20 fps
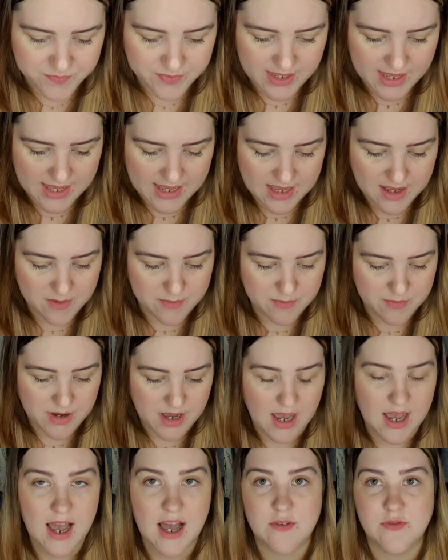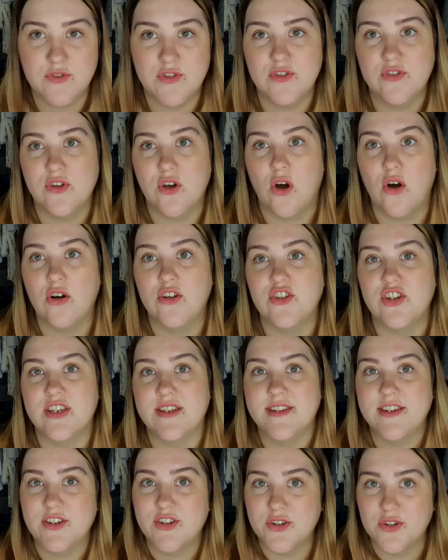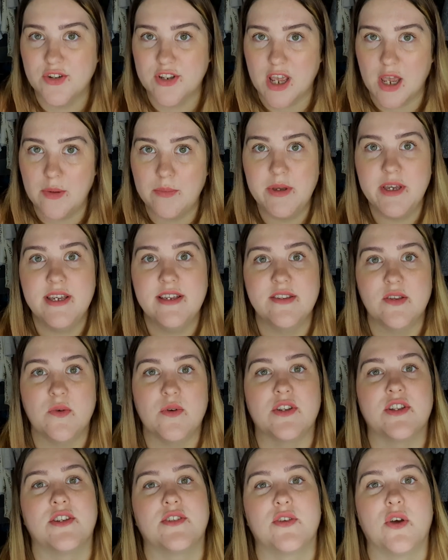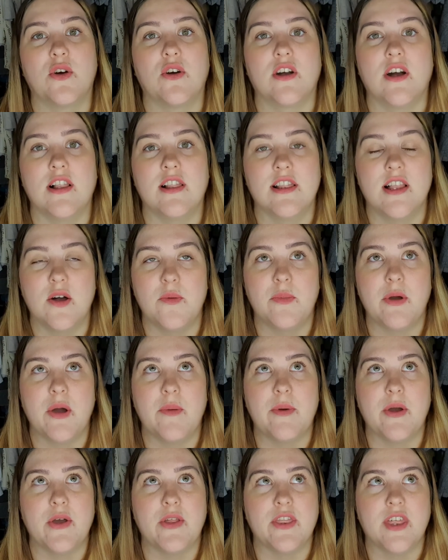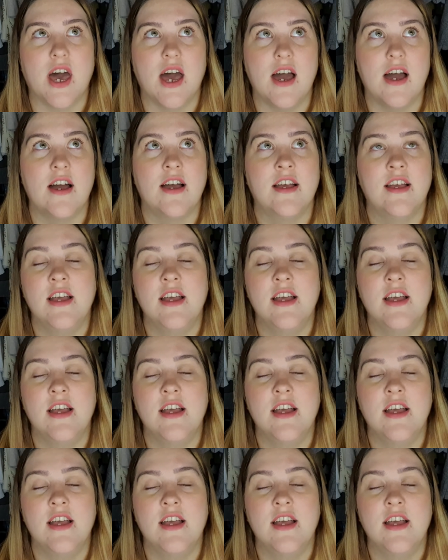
I have got gestational diabetes. I want to talk a little bit about that.